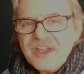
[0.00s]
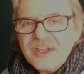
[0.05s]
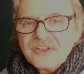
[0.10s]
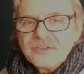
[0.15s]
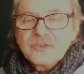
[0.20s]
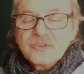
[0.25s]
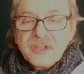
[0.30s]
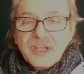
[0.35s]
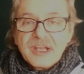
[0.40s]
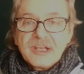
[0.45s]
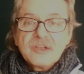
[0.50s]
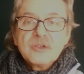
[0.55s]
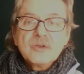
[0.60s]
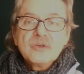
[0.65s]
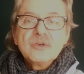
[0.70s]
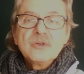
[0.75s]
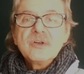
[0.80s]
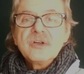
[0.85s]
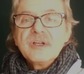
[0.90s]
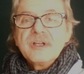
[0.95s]
to tell
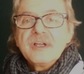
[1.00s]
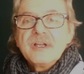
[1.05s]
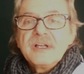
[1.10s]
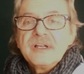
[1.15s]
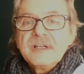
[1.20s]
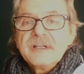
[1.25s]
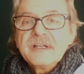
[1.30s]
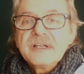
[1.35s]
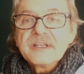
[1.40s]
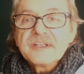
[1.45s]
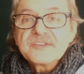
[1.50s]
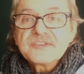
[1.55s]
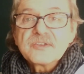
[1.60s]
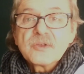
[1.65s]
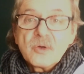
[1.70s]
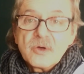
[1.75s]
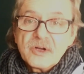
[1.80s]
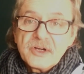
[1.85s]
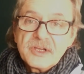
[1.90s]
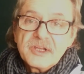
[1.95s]
you a
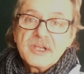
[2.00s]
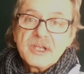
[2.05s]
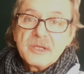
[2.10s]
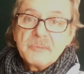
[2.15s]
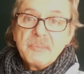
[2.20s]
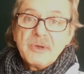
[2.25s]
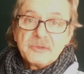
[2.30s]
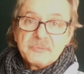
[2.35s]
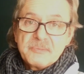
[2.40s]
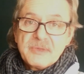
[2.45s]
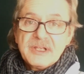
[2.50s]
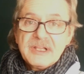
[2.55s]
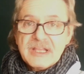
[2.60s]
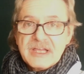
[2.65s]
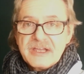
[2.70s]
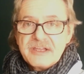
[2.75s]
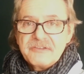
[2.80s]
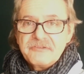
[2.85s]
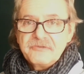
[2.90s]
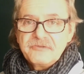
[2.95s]
story about my
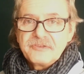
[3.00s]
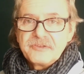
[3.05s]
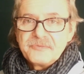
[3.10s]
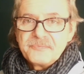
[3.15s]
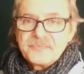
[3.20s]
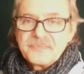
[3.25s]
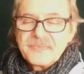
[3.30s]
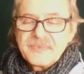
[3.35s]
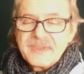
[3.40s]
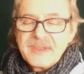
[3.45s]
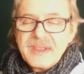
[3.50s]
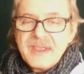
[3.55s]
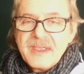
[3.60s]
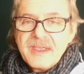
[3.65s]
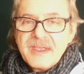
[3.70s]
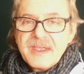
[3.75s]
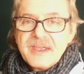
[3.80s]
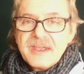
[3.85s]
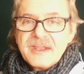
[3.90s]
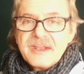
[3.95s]
life.
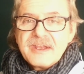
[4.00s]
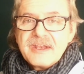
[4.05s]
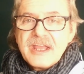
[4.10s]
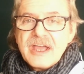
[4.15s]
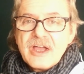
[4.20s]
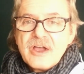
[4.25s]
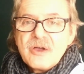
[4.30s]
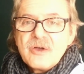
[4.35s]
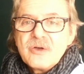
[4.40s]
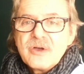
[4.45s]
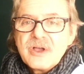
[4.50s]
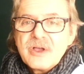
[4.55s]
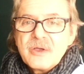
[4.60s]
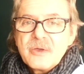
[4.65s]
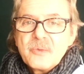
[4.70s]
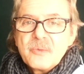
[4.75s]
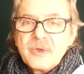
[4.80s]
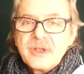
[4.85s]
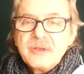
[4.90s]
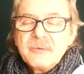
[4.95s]
Now,
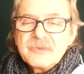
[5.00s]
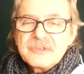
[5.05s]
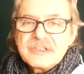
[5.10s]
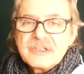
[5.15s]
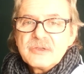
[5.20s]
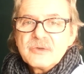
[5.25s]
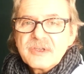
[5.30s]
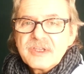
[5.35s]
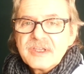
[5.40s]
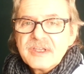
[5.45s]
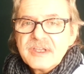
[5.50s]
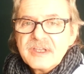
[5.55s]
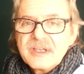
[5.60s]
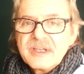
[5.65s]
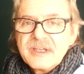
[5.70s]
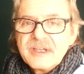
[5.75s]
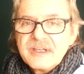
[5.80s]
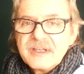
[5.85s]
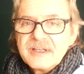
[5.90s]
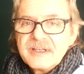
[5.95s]
when I was looking
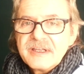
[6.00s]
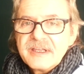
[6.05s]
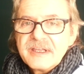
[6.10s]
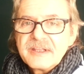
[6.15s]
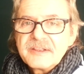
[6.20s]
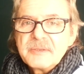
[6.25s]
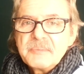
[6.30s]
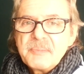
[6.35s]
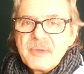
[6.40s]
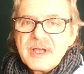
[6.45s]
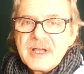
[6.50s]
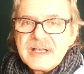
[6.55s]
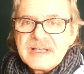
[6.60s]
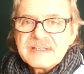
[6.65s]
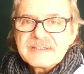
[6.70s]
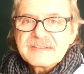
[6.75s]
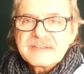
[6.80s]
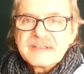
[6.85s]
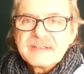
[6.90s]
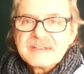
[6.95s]
at the
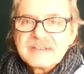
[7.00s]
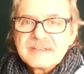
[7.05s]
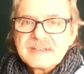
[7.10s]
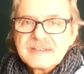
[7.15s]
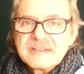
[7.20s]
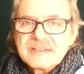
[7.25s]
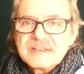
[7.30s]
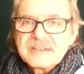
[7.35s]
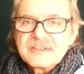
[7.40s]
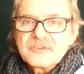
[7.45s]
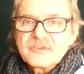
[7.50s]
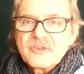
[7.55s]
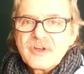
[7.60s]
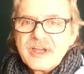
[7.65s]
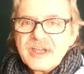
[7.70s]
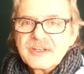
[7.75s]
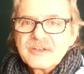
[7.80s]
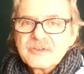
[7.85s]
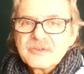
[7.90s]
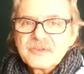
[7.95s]
past and
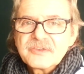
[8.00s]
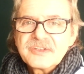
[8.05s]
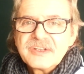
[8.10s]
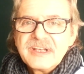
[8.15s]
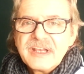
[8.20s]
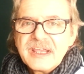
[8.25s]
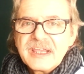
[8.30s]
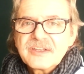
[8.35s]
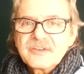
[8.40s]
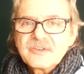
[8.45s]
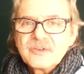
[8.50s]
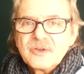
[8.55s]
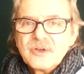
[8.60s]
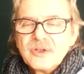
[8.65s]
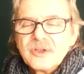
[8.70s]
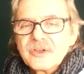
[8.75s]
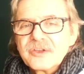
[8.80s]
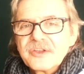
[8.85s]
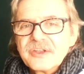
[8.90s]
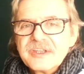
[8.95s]
trying to select
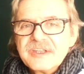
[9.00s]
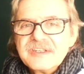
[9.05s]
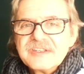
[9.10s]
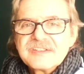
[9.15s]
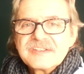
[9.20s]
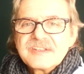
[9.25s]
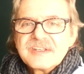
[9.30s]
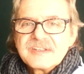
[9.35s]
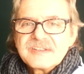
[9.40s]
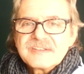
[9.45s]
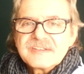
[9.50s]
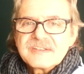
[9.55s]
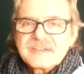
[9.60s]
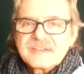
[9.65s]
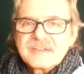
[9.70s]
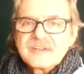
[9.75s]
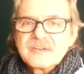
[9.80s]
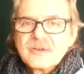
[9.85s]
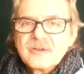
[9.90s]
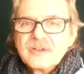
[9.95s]
all the
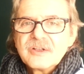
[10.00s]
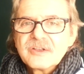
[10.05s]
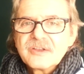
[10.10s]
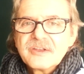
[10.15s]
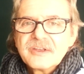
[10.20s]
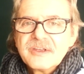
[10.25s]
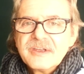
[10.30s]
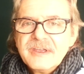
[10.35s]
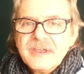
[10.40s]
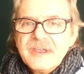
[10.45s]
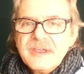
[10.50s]
instances and all the